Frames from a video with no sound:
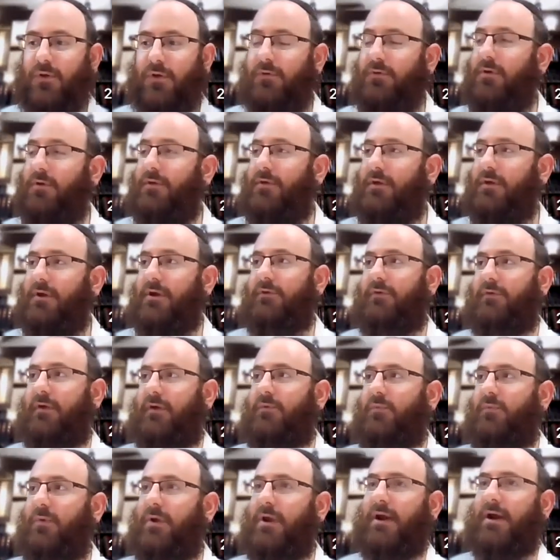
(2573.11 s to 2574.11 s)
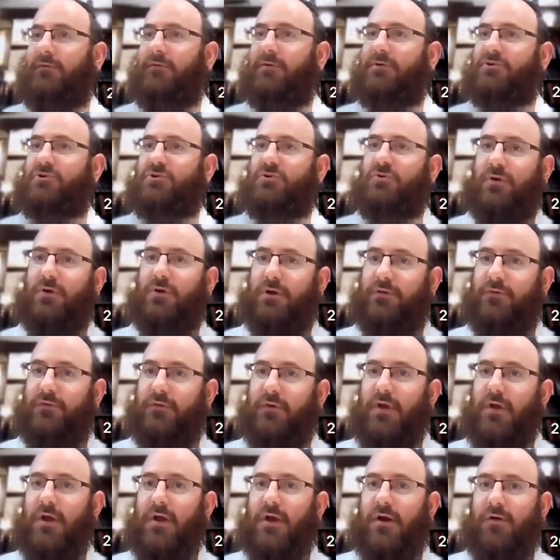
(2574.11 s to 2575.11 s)
The only thing is that we have a
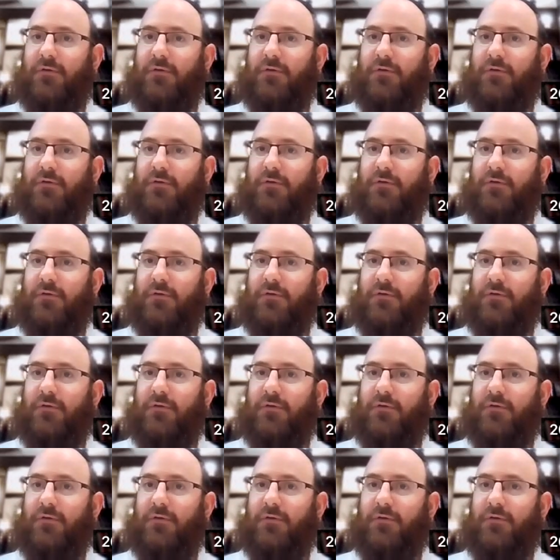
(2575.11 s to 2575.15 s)
choice